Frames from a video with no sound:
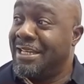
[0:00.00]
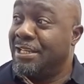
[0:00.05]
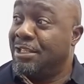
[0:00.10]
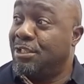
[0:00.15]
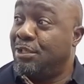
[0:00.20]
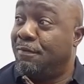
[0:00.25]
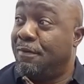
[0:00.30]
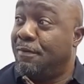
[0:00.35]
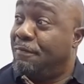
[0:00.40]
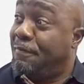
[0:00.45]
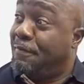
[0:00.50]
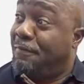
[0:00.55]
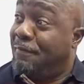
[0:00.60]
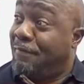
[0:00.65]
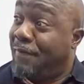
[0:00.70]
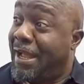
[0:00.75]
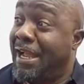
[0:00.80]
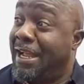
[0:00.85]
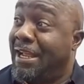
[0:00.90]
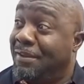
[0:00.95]
So from
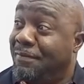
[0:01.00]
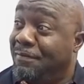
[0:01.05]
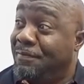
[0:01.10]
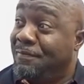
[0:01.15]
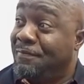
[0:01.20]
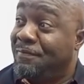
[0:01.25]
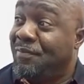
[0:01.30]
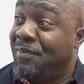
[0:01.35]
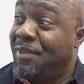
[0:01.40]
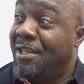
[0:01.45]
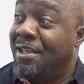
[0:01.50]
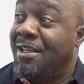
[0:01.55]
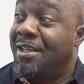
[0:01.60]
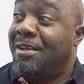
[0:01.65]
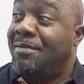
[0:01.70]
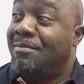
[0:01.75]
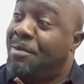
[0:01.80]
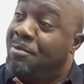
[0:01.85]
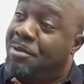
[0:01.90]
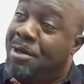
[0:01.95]
5,
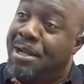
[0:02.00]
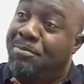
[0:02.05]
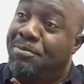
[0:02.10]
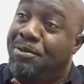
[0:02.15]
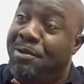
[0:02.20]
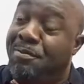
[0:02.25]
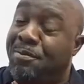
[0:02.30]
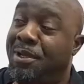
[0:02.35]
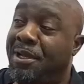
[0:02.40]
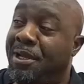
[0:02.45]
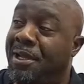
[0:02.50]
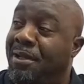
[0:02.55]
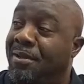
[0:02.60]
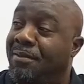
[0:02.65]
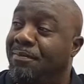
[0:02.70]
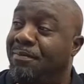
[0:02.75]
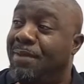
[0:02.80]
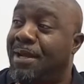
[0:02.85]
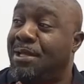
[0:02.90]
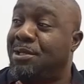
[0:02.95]
my mother brought me
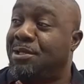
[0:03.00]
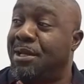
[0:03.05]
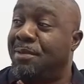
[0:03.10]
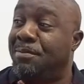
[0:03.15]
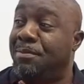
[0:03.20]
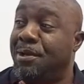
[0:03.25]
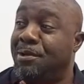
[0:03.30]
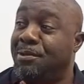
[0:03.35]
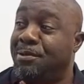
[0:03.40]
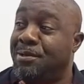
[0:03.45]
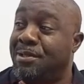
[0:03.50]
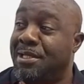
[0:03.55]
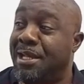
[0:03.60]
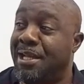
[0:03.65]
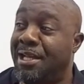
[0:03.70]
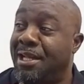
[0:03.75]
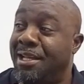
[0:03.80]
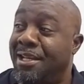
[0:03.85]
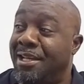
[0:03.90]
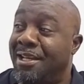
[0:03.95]
back to Abeokuta
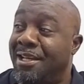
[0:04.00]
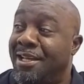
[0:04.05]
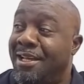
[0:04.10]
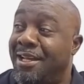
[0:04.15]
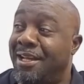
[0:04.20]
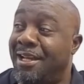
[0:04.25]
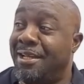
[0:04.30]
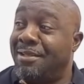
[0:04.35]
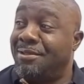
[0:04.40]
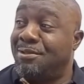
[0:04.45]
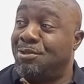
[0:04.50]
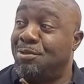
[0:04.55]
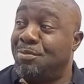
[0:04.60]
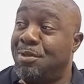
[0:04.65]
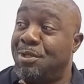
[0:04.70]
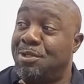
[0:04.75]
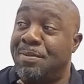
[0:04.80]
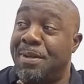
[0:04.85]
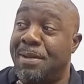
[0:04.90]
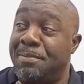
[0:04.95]
and took
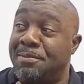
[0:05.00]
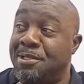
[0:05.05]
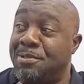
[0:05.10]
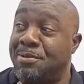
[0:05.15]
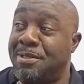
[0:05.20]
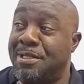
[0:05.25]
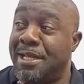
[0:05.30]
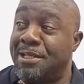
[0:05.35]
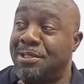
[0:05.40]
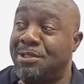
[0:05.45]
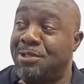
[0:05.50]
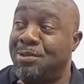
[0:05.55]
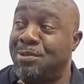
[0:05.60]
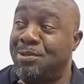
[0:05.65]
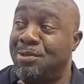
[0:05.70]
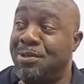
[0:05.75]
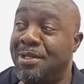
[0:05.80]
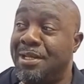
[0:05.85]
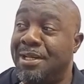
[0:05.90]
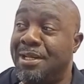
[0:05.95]
me to Baptist Road High
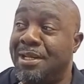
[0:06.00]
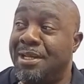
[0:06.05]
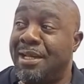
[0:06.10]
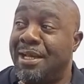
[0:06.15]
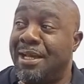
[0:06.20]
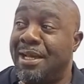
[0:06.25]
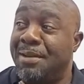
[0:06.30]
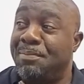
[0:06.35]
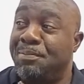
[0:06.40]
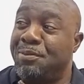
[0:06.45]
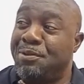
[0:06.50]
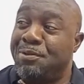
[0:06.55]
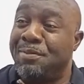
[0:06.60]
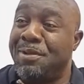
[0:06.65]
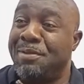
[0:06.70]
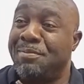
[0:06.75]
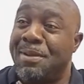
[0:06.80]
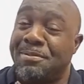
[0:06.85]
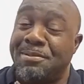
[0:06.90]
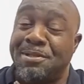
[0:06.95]
School and put
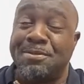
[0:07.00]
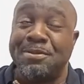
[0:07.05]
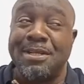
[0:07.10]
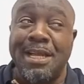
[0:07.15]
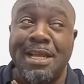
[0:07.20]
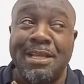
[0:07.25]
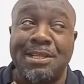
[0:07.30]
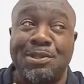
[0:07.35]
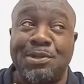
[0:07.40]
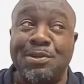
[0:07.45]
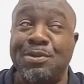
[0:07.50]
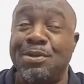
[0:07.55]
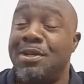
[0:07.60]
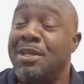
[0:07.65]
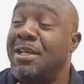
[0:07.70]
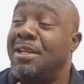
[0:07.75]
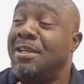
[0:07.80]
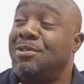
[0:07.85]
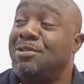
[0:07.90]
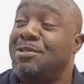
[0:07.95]
me in Baptist Road High School
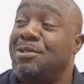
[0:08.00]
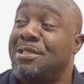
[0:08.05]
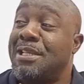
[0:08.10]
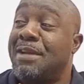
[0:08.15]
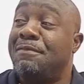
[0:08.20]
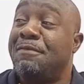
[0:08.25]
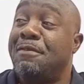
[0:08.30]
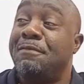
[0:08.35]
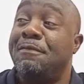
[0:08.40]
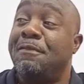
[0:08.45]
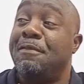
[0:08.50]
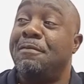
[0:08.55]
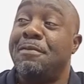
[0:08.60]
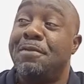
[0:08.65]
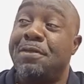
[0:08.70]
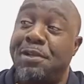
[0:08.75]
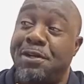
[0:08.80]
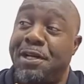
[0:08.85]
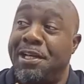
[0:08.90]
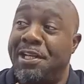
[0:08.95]
to start from
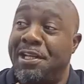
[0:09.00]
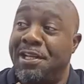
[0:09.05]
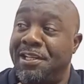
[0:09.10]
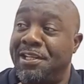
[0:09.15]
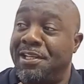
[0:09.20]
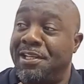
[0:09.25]
3.